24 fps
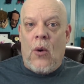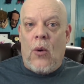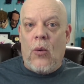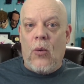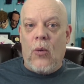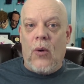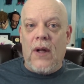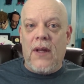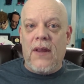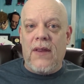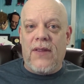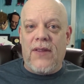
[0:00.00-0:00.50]

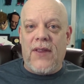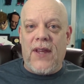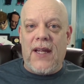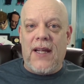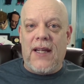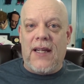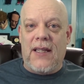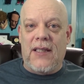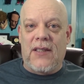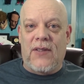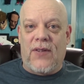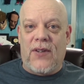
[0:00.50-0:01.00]
one
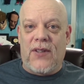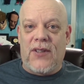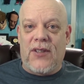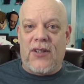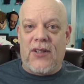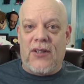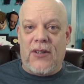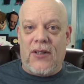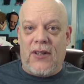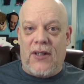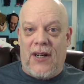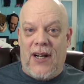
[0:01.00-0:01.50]
thing is for
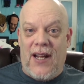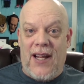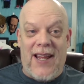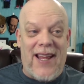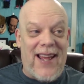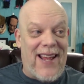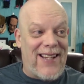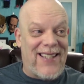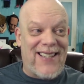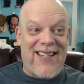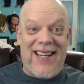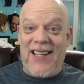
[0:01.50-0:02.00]
certain.
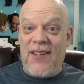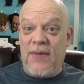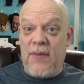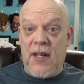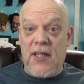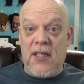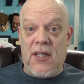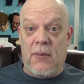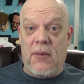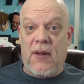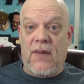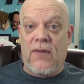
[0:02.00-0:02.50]
As I
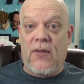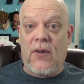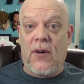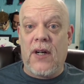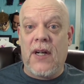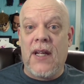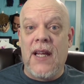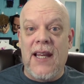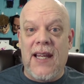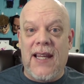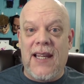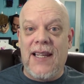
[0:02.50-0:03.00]
mentioned
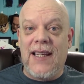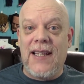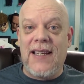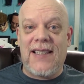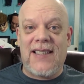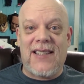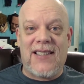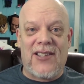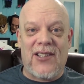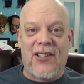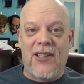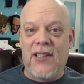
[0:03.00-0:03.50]
before, he
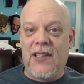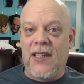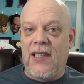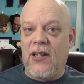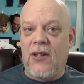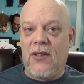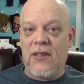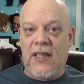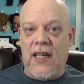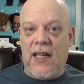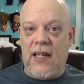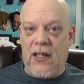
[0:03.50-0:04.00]
certainly
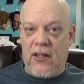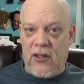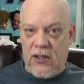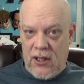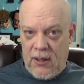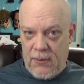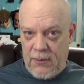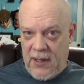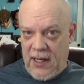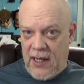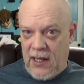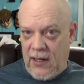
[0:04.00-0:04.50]
knows how to
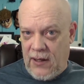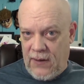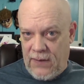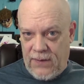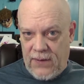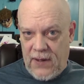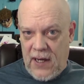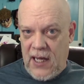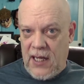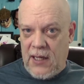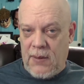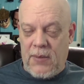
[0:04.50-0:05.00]
jump out of the
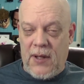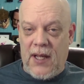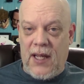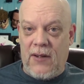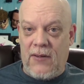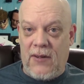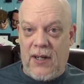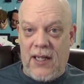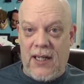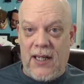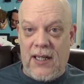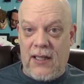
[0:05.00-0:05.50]
frying
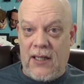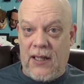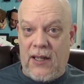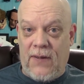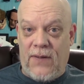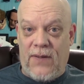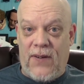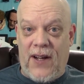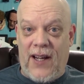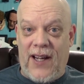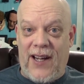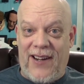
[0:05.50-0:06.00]
pan right into
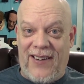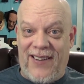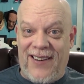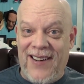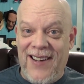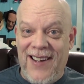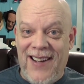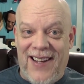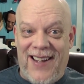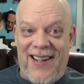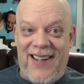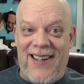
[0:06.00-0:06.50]
the fire.
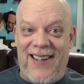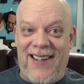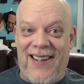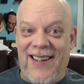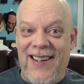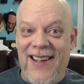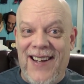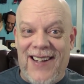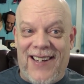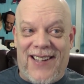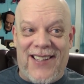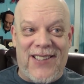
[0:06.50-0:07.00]

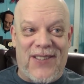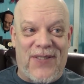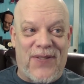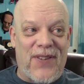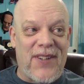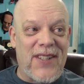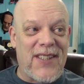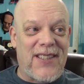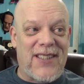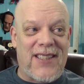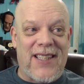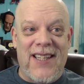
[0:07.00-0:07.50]
Because
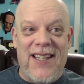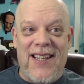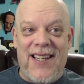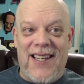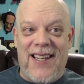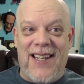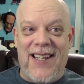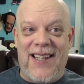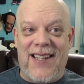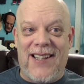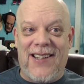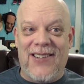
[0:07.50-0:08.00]
first,
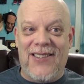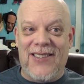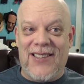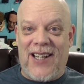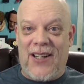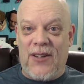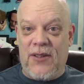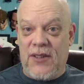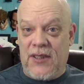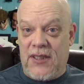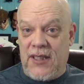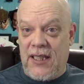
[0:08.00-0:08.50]
he goes
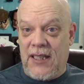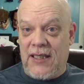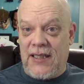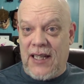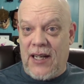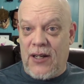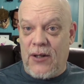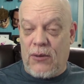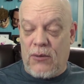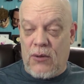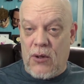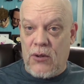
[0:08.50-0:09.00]
out and seeks
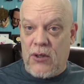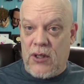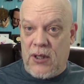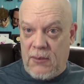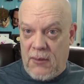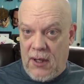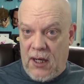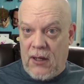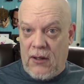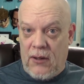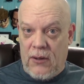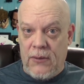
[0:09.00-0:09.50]
out
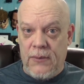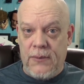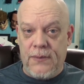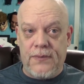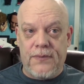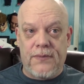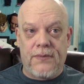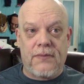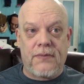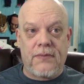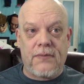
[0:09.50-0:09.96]
Orochimaru